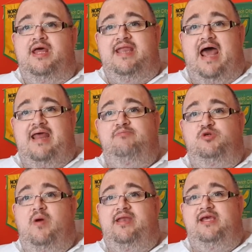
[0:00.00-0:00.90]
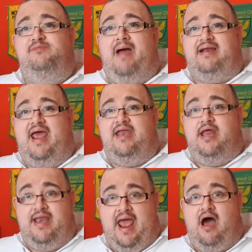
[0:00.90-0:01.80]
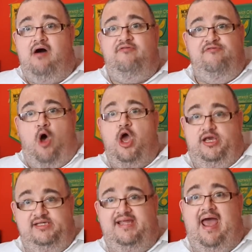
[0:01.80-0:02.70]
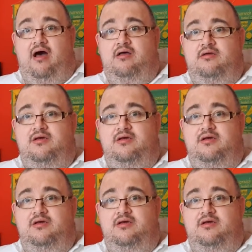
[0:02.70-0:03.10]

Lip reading: Now, them 20s back then are now 30s now.